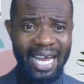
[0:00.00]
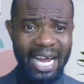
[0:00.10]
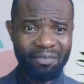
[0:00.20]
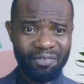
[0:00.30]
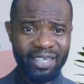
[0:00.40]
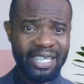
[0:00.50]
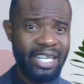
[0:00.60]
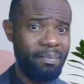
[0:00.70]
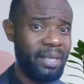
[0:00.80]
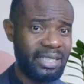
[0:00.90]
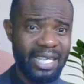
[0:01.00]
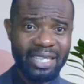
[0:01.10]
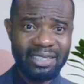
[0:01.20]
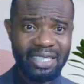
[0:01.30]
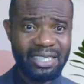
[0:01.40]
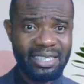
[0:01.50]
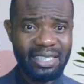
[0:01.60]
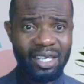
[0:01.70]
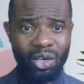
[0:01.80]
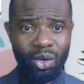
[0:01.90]
have limited
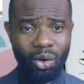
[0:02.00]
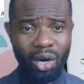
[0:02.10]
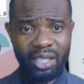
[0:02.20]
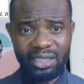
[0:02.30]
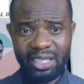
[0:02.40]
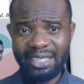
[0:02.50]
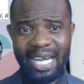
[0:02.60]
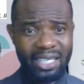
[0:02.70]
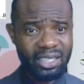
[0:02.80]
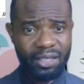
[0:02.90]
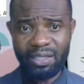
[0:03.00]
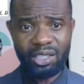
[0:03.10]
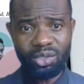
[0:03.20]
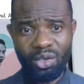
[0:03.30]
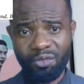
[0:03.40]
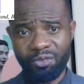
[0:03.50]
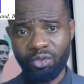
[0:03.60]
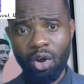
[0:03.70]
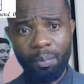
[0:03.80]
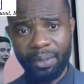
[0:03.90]
these activities of
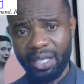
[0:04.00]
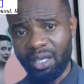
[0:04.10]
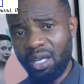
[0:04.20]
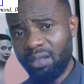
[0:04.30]
robbery.